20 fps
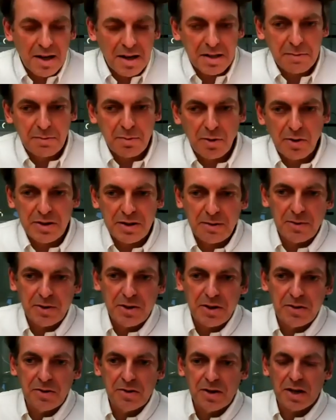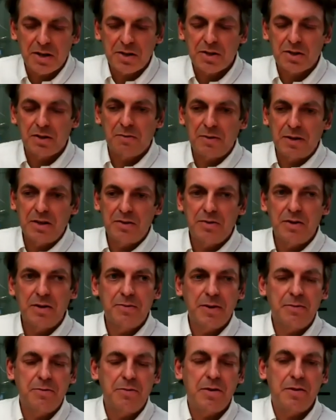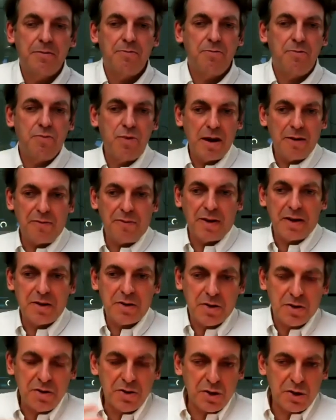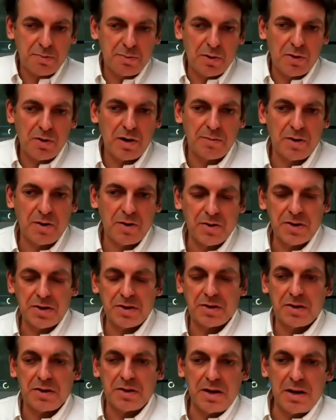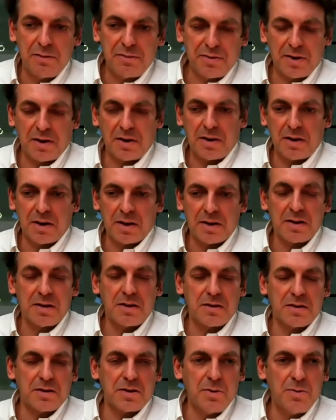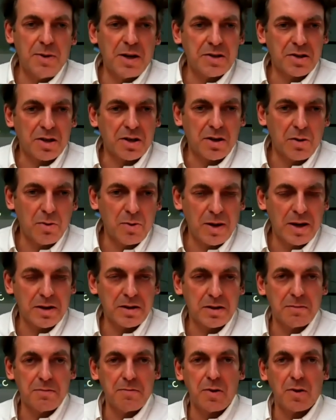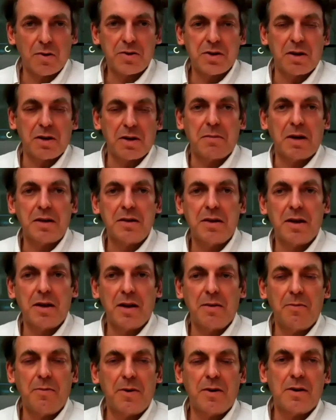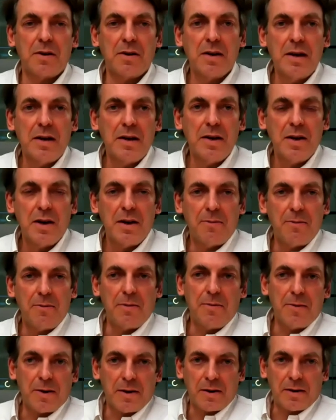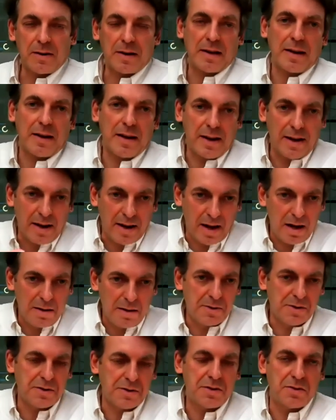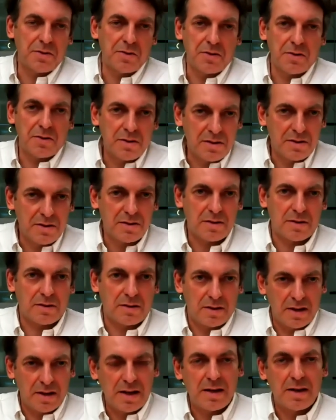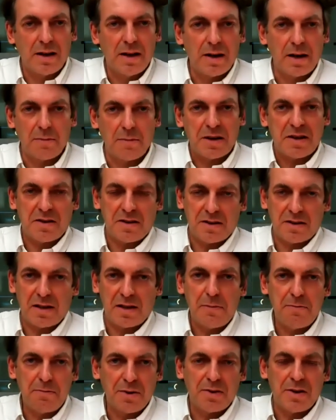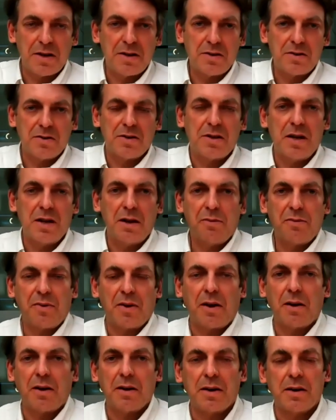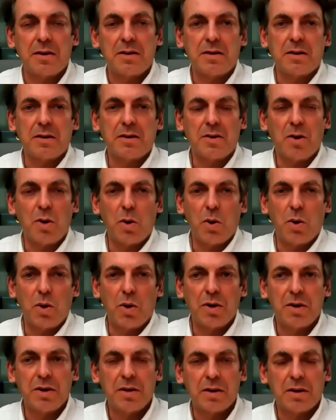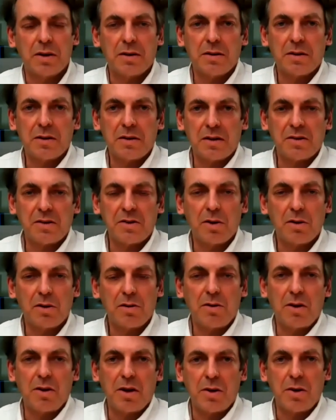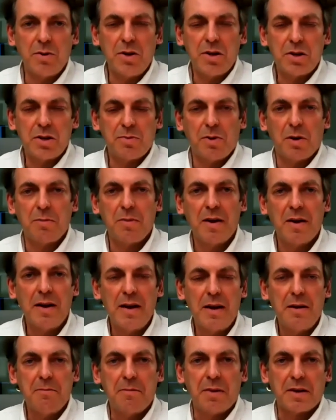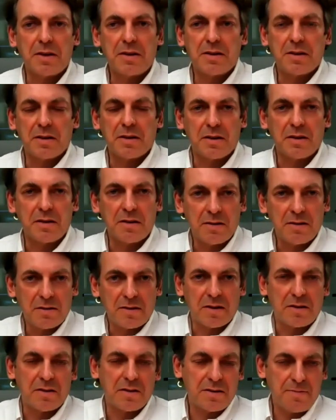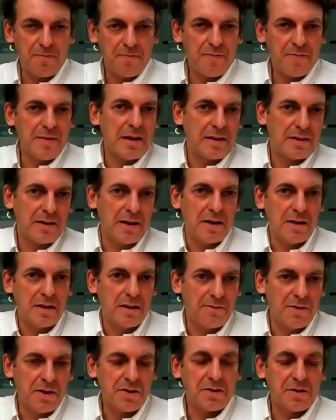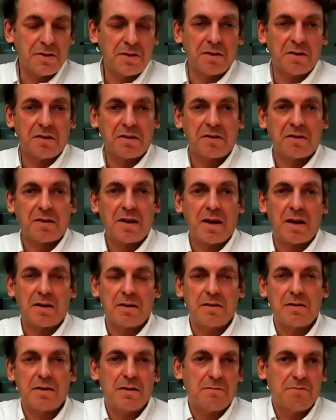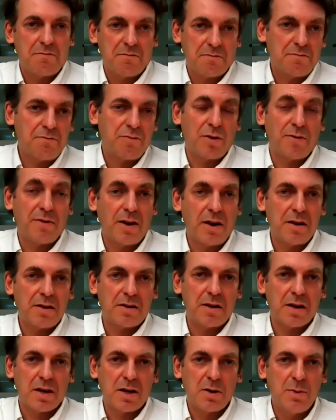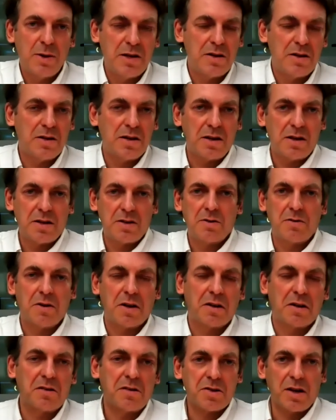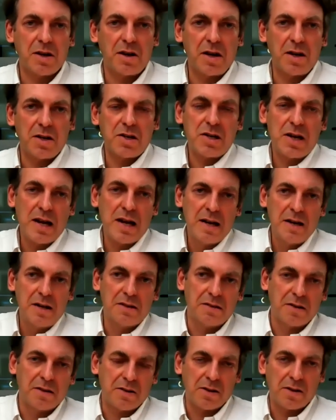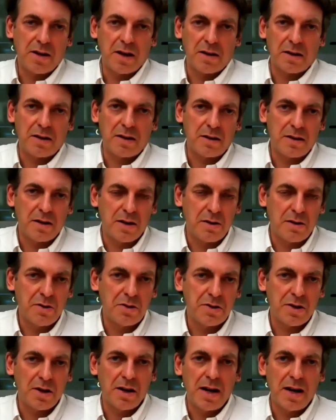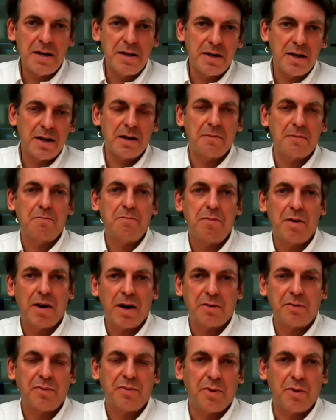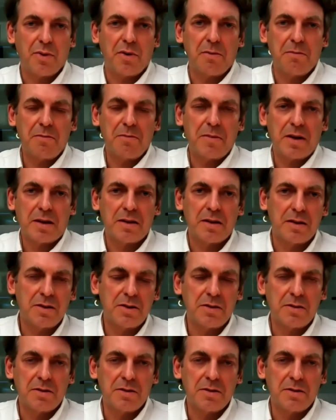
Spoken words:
point I want to touch on, we briefly spoke about DeFi, and 2 weeks ago we had a Blockchain Monday where we were able to dig a little bit deeper into DeFi and learn not only Uniswap, but the individuals can provide liquidity to an exchange, that you can use a lending platform to